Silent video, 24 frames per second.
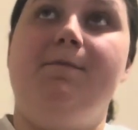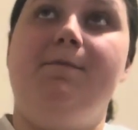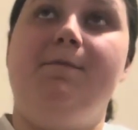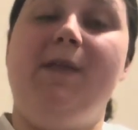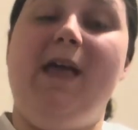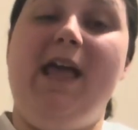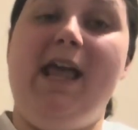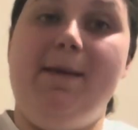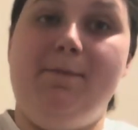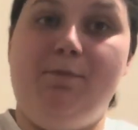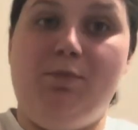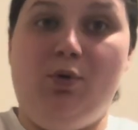
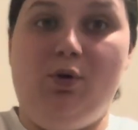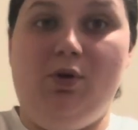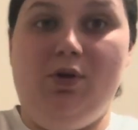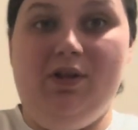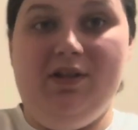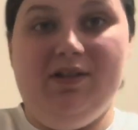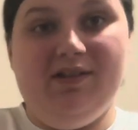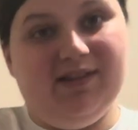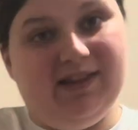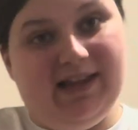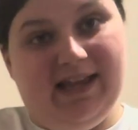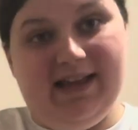April
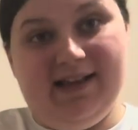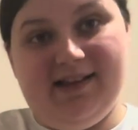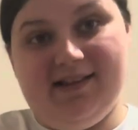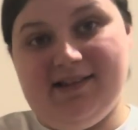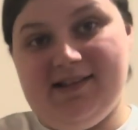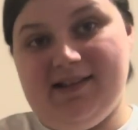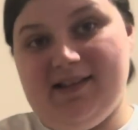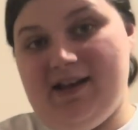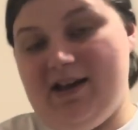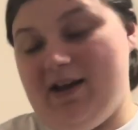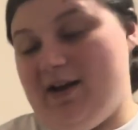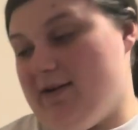
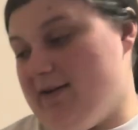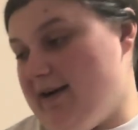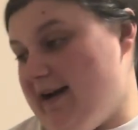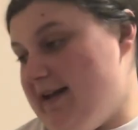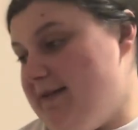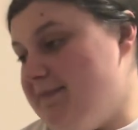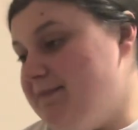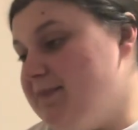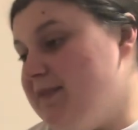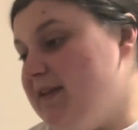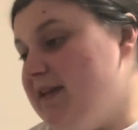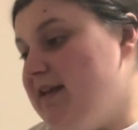6th. All right,
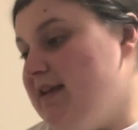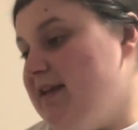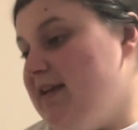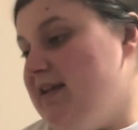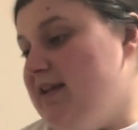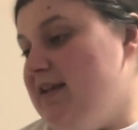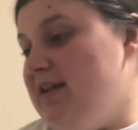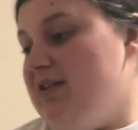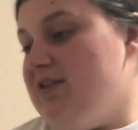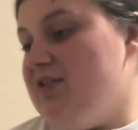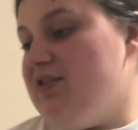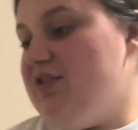
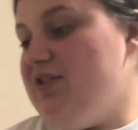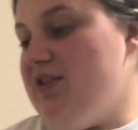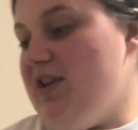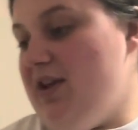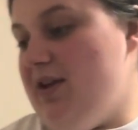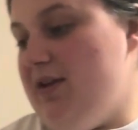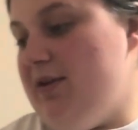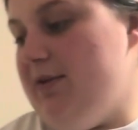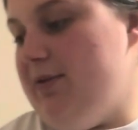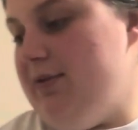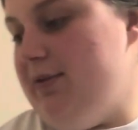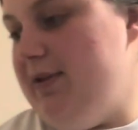
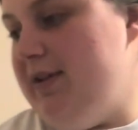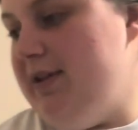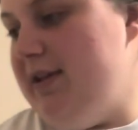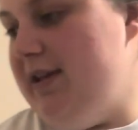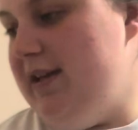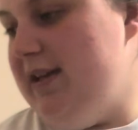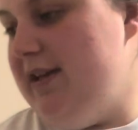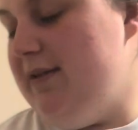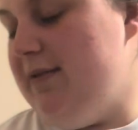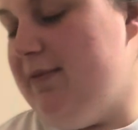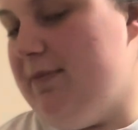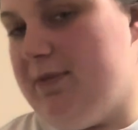so
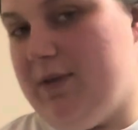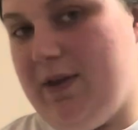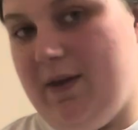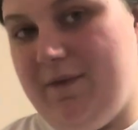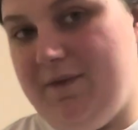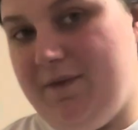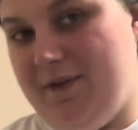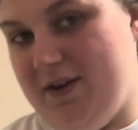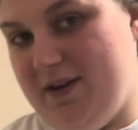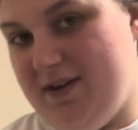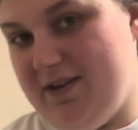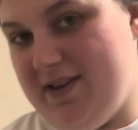the
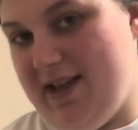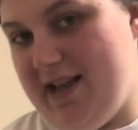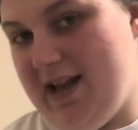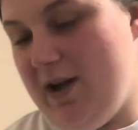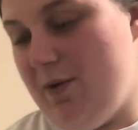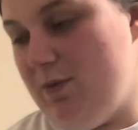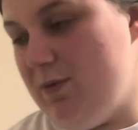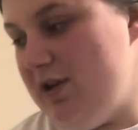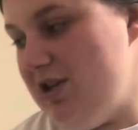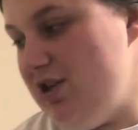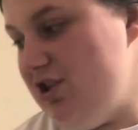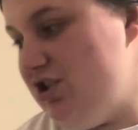first thing I
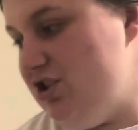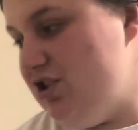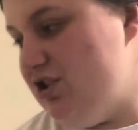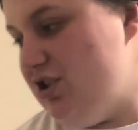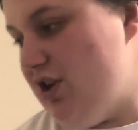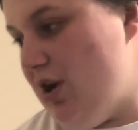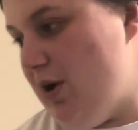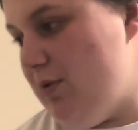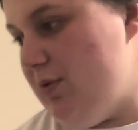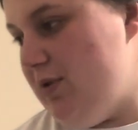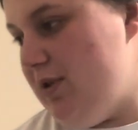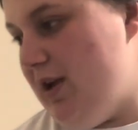want to
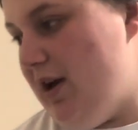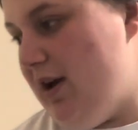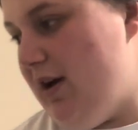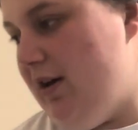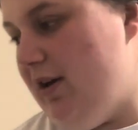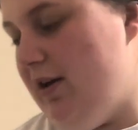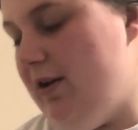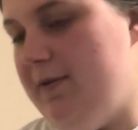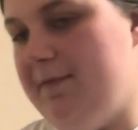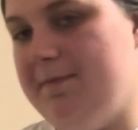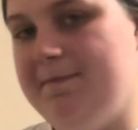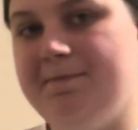show
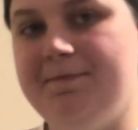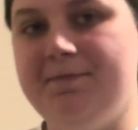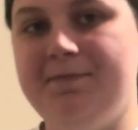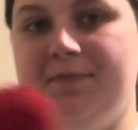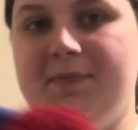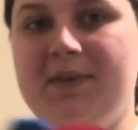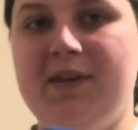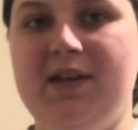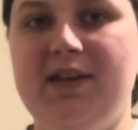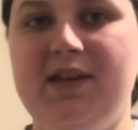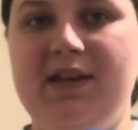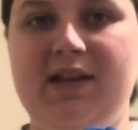y'all
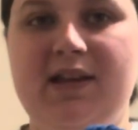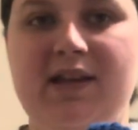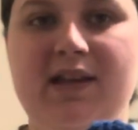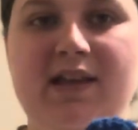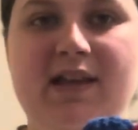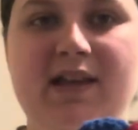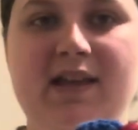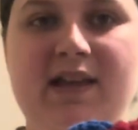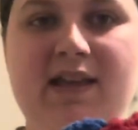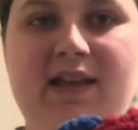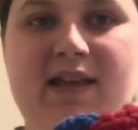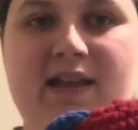
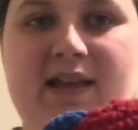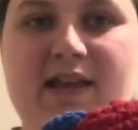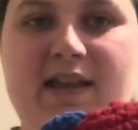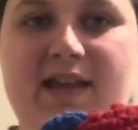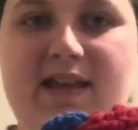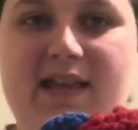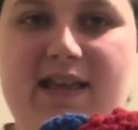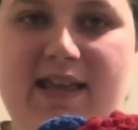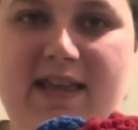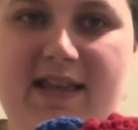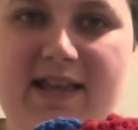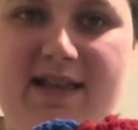
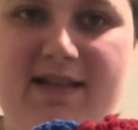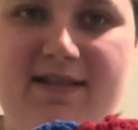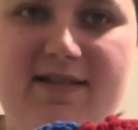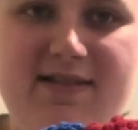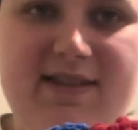is